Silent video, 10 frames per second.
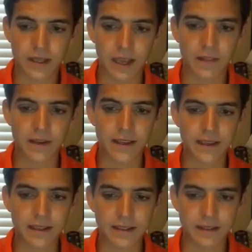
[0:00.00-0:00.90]
and they
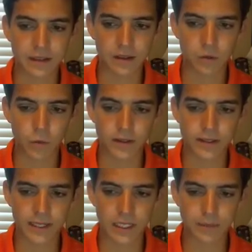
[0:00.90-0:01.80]
end with the
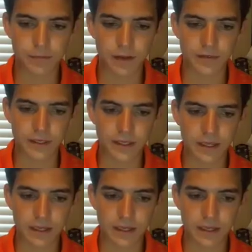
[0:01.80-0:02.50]
kingdom of heaven,